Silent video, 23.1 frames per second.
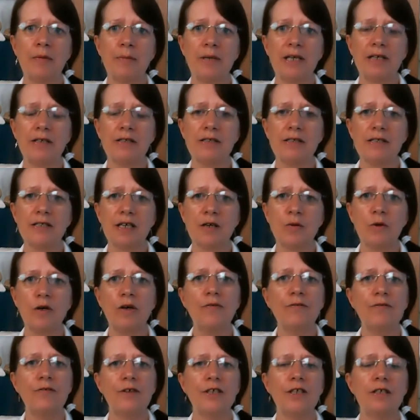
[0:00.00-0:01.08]
because so
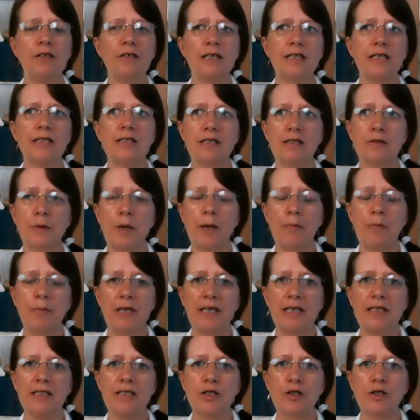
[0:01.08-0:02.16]
often you listen to
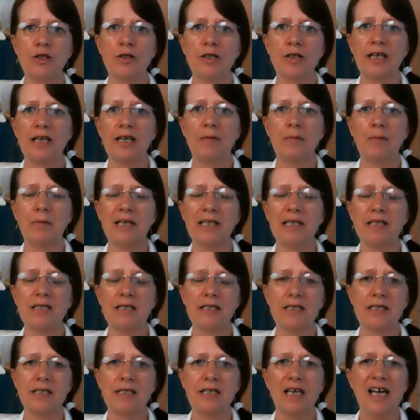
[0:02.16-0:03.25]
MPs talking and
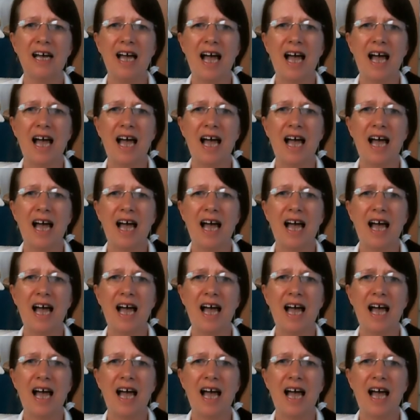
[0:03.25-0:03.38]
ministers,